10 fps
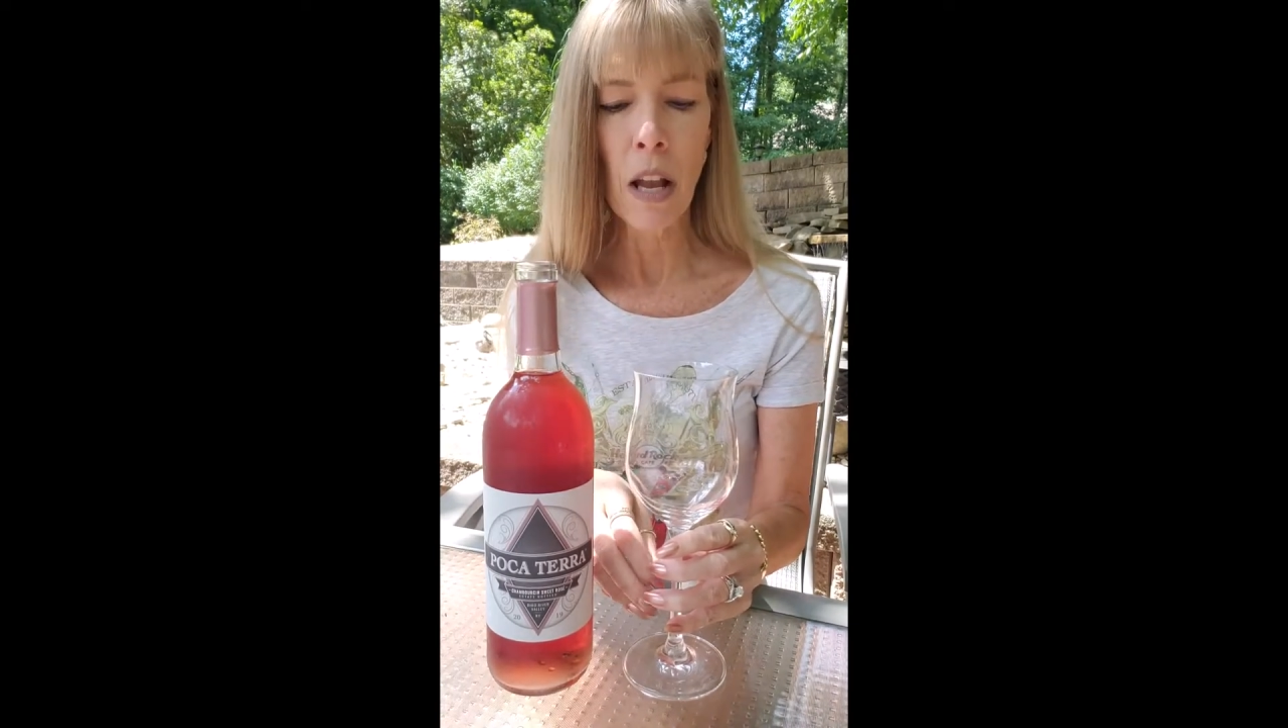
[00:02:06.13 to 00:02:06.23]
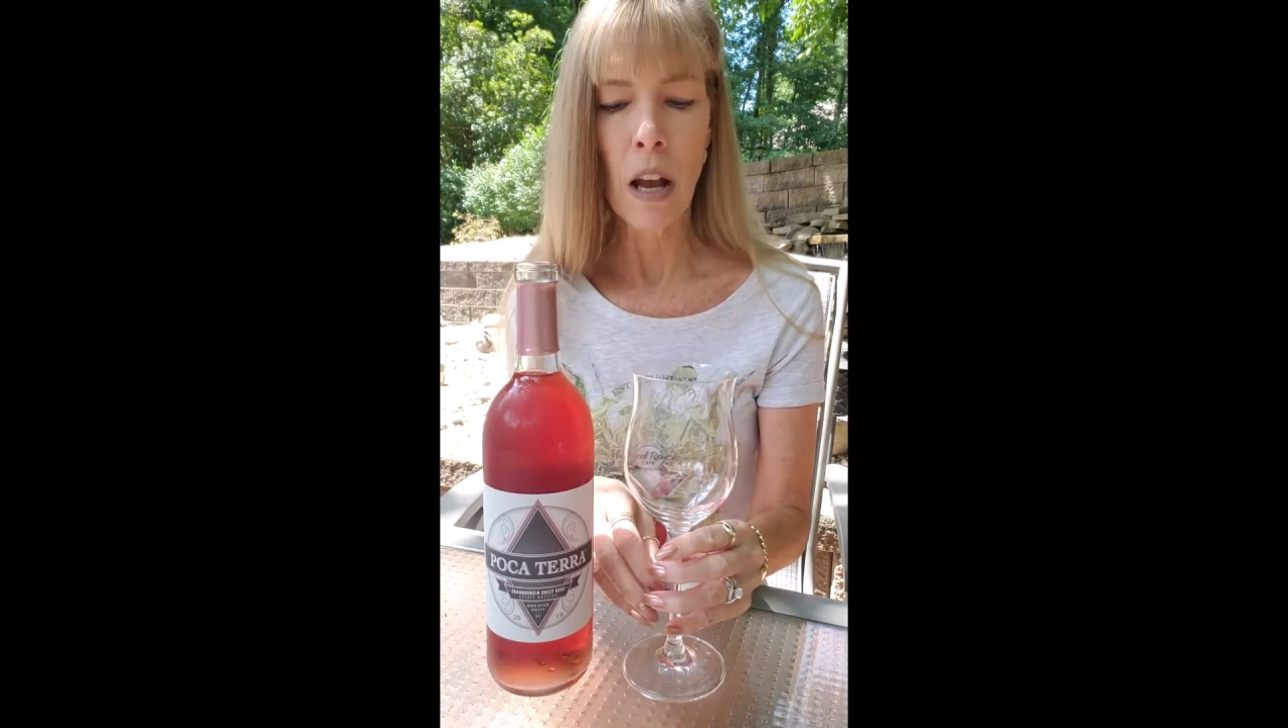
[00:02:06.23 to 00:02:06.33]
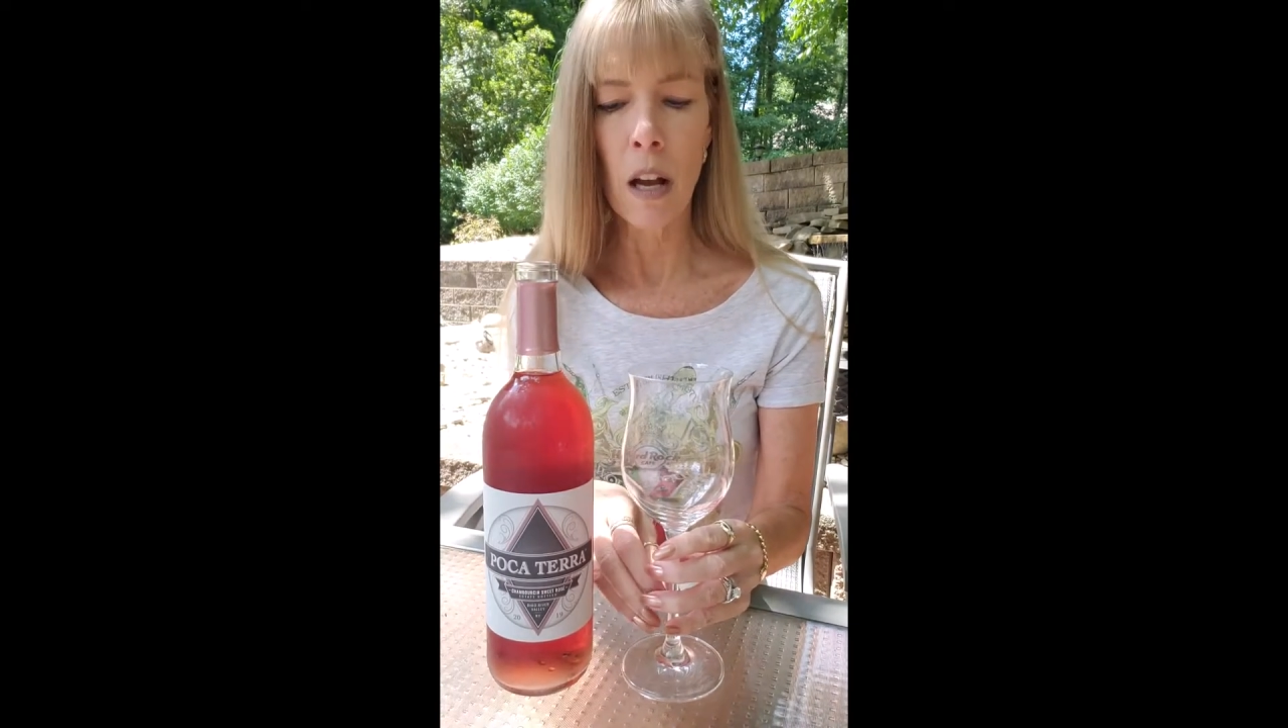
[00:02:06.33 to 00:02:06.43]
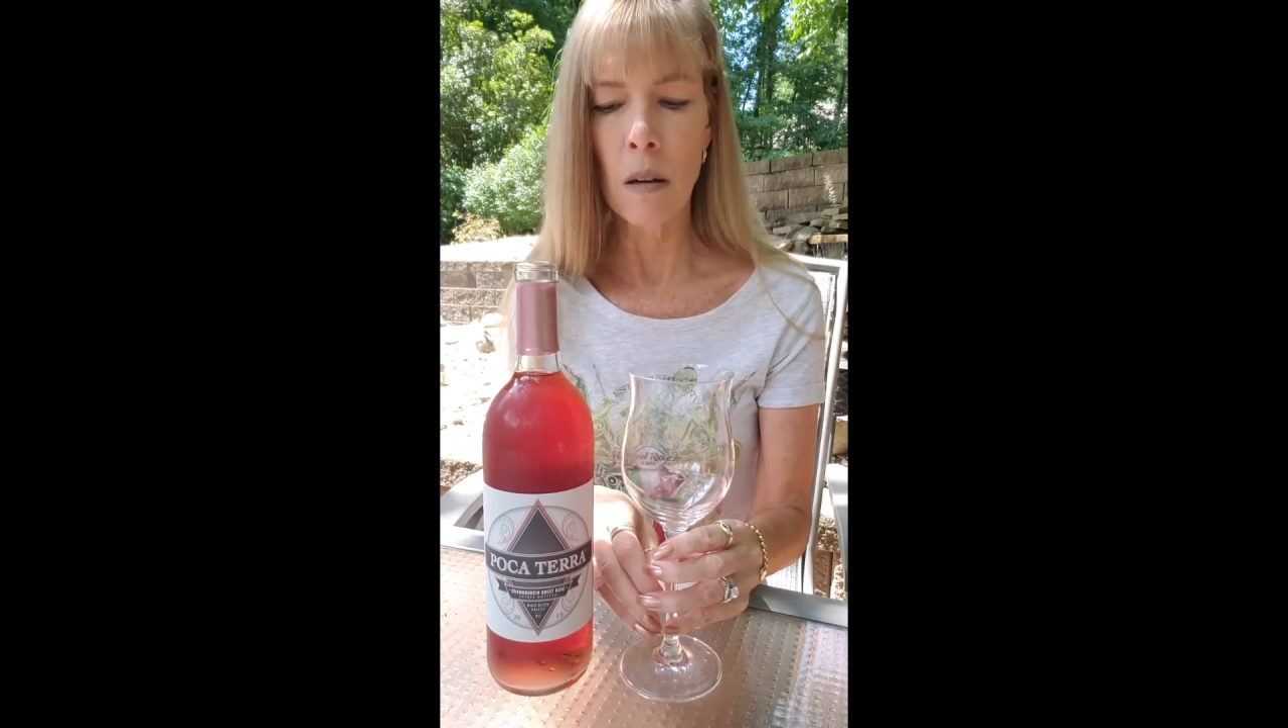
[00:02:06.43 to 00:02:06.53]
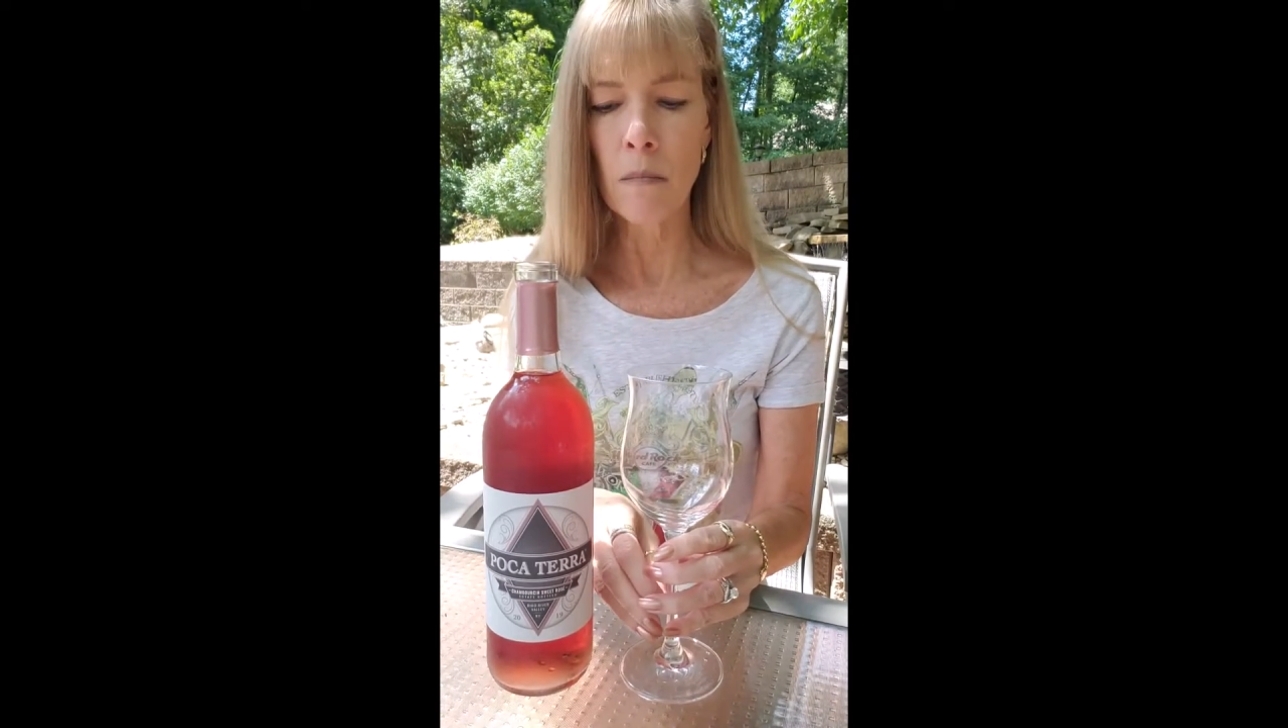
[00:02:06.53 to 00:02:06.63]

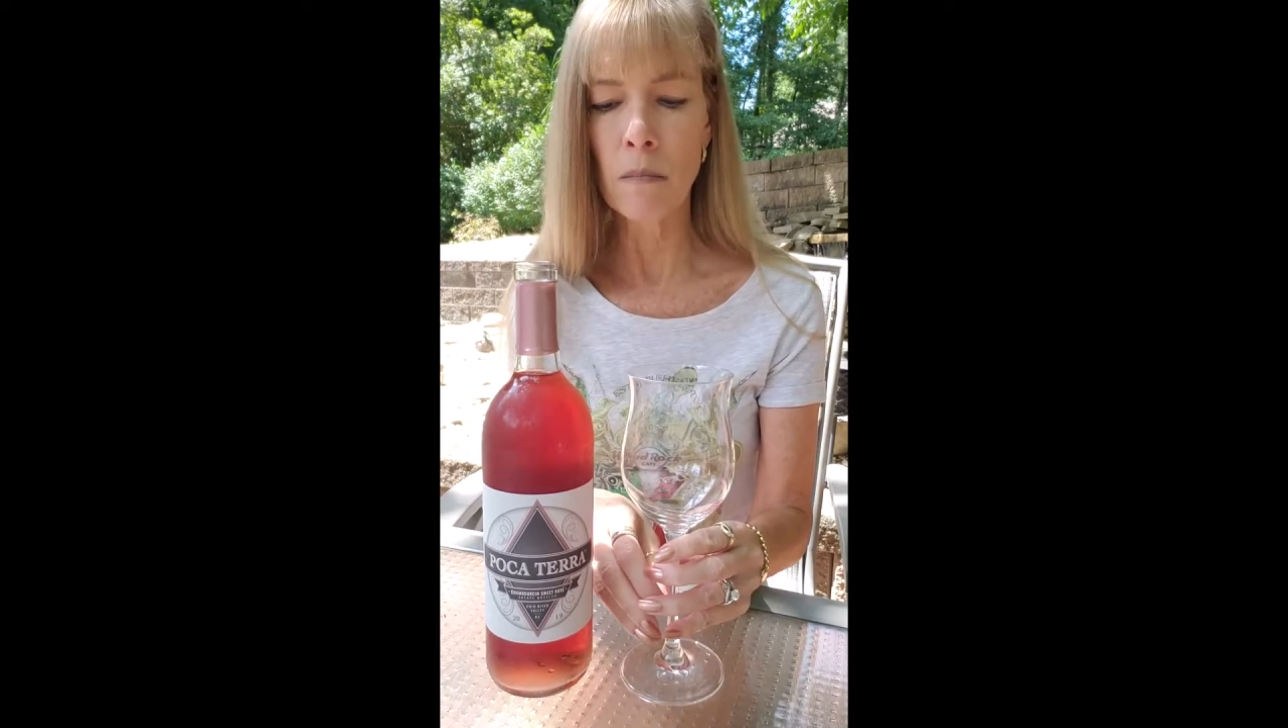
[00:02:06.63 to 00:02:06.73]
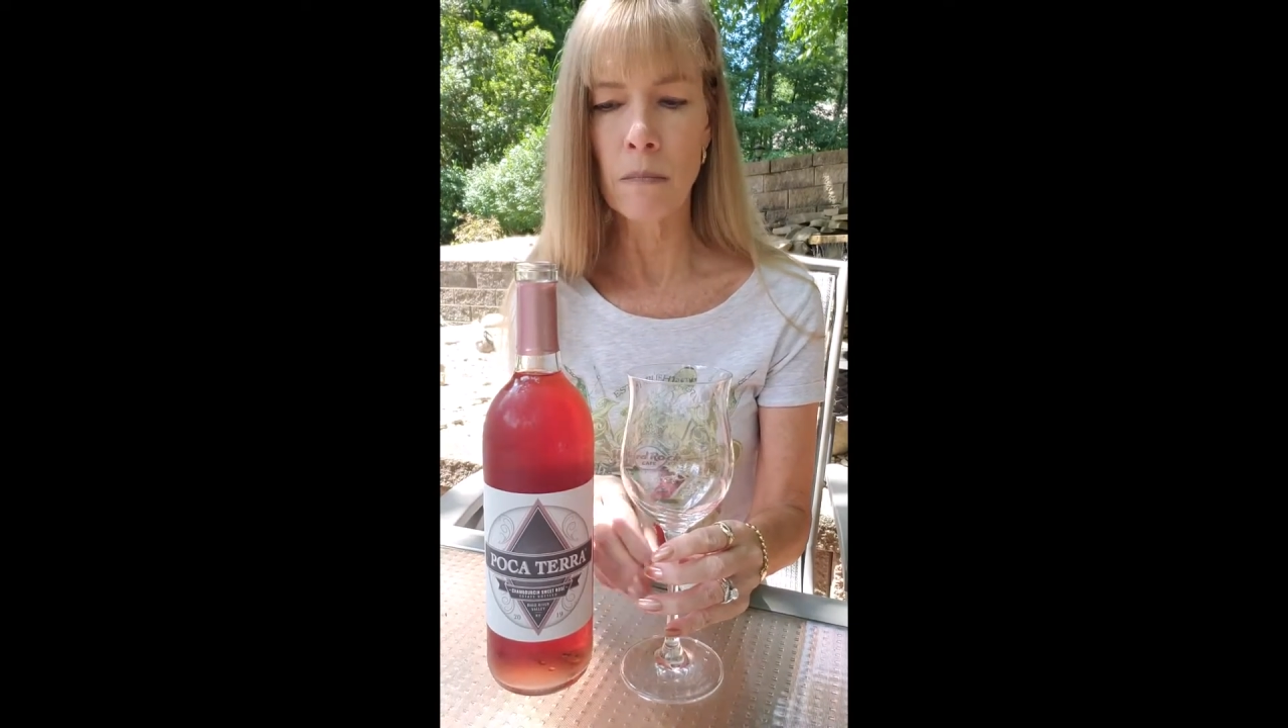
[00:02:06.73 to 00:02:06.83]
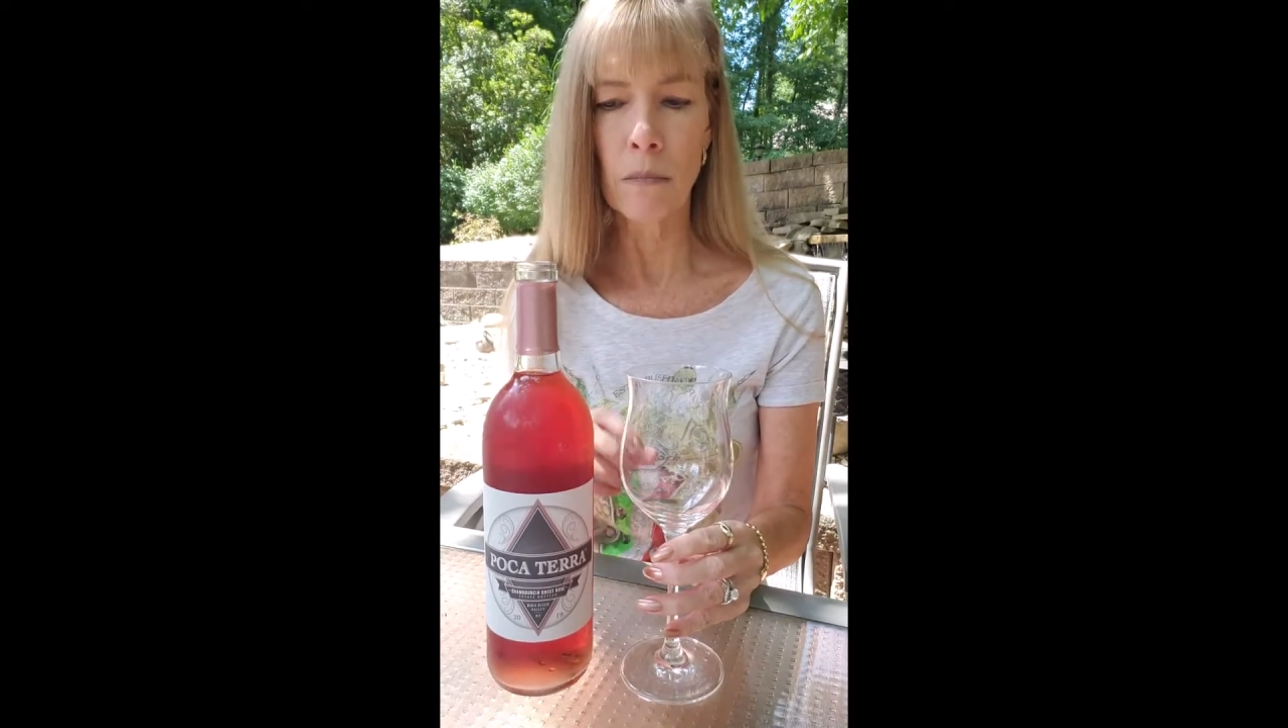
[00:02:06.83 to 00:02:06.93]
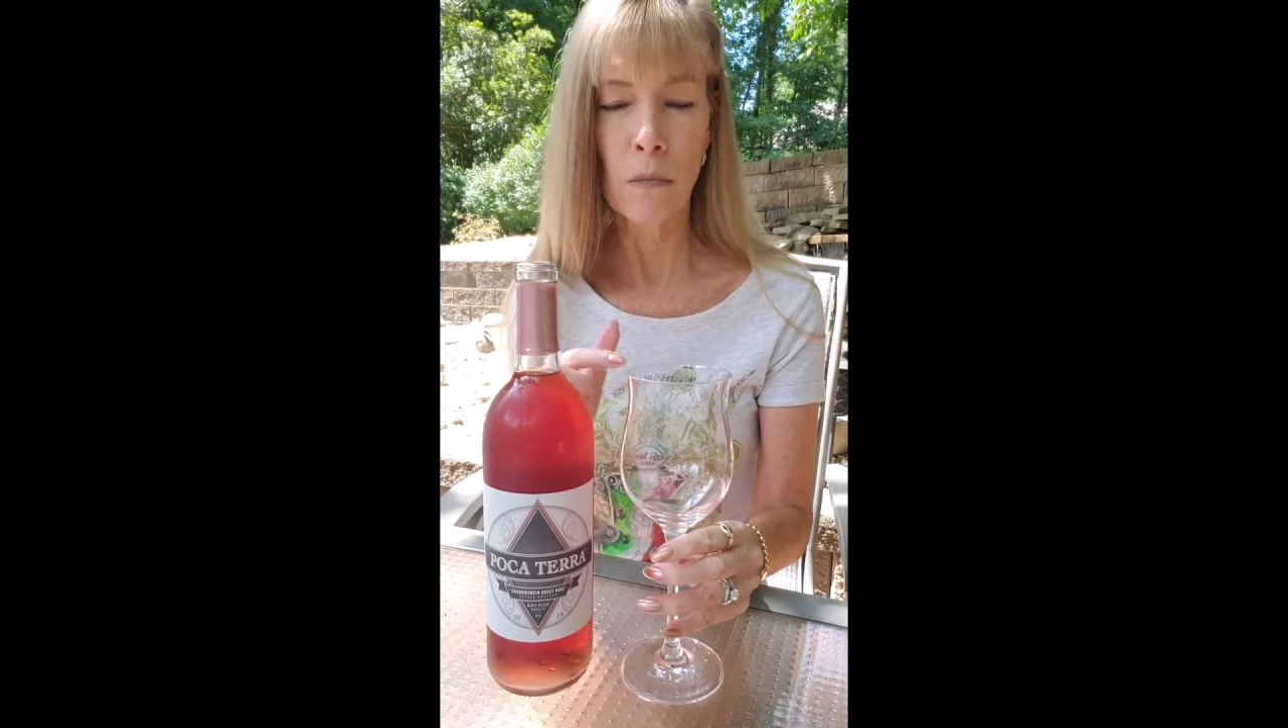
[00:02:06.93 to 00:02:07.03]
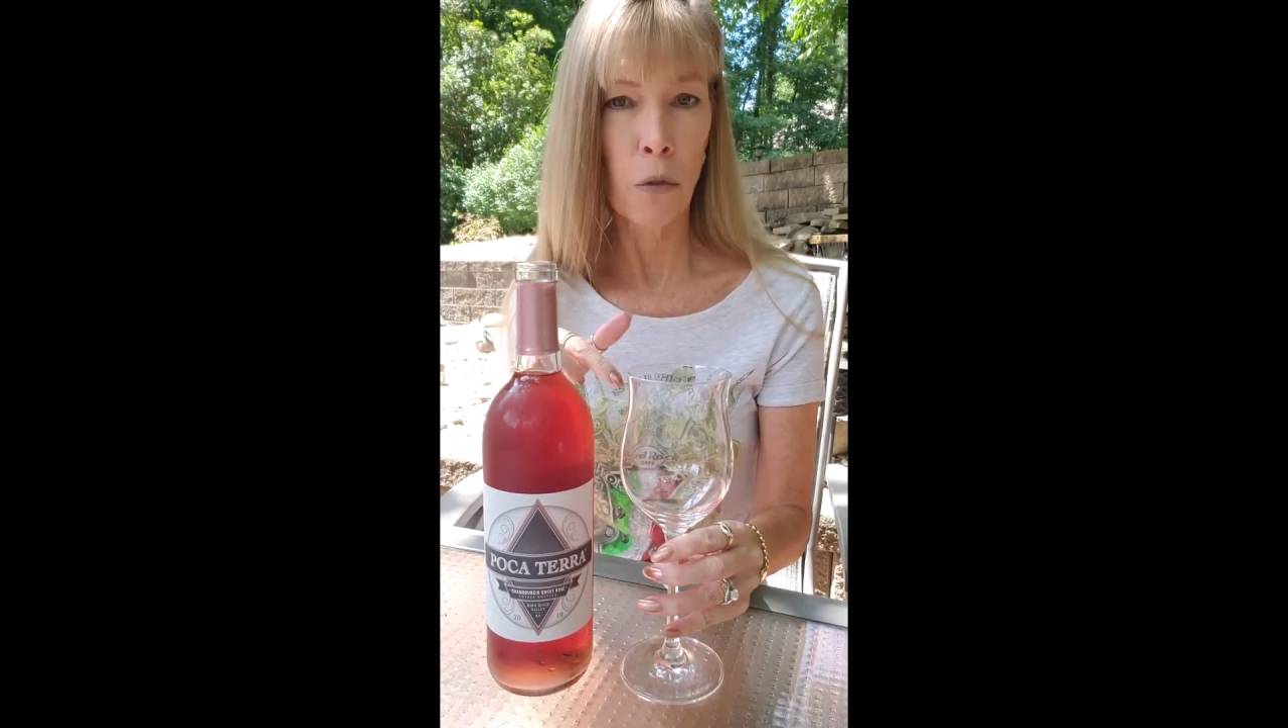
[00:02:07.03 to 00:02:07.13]

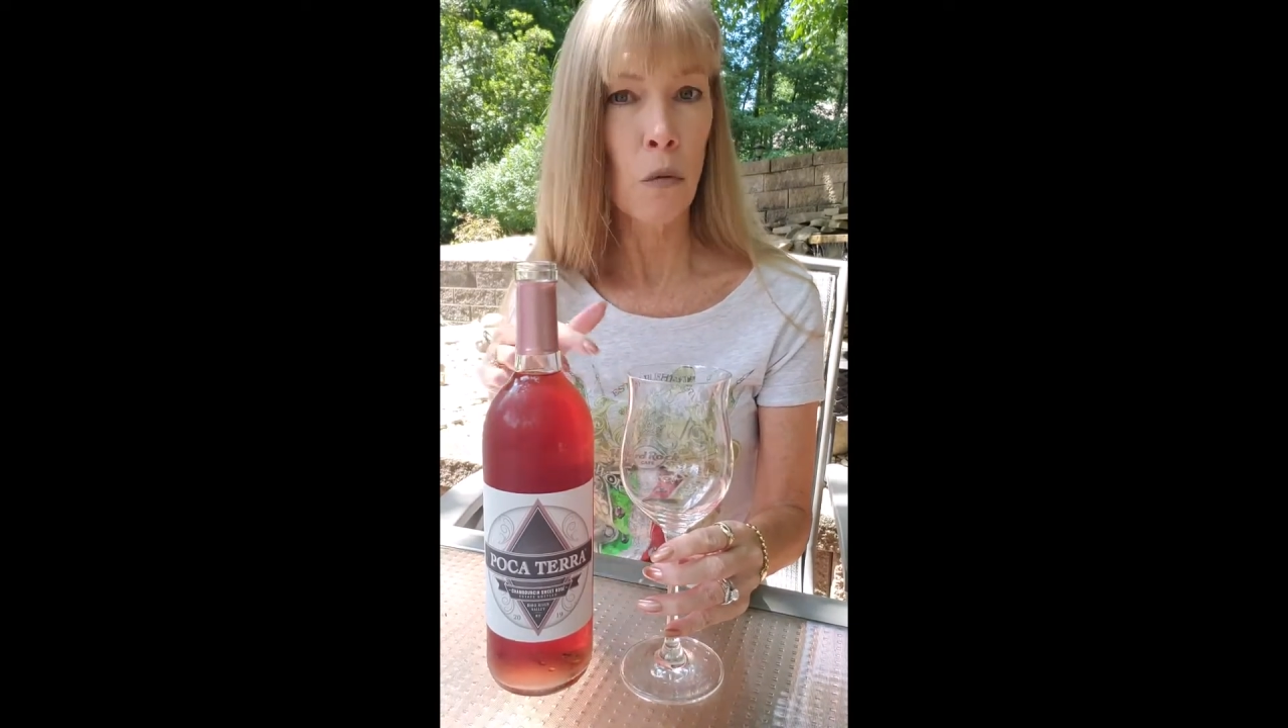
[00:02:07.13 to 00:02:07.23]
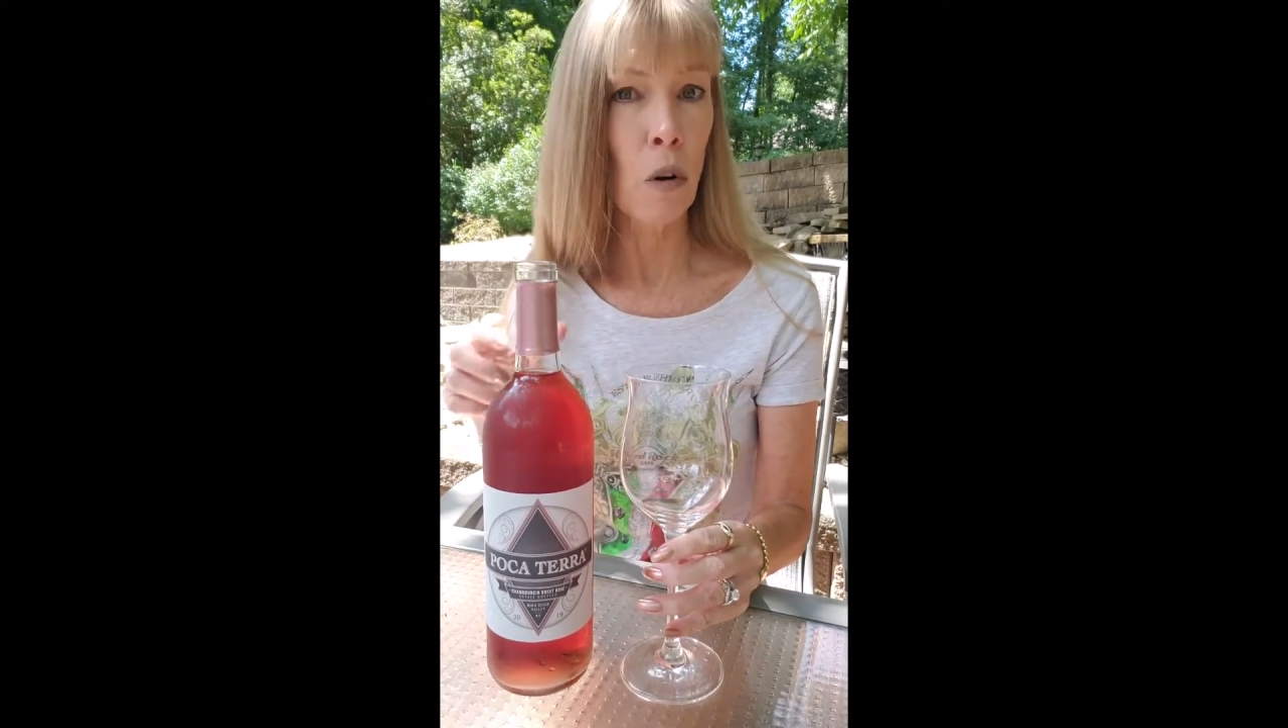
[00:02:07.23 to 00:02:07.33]
for